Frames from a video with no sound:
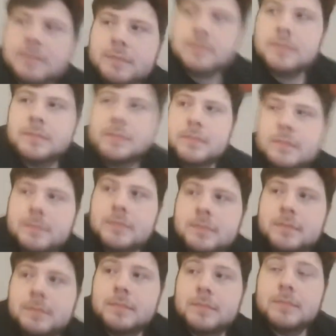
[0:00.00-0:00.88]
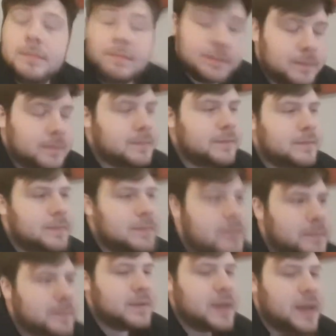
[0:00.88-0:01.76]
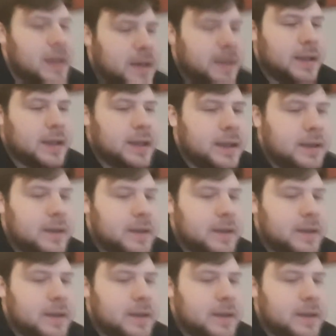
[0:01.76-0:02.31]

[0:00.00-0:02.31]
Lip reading: me your Kingdom Hearts manga.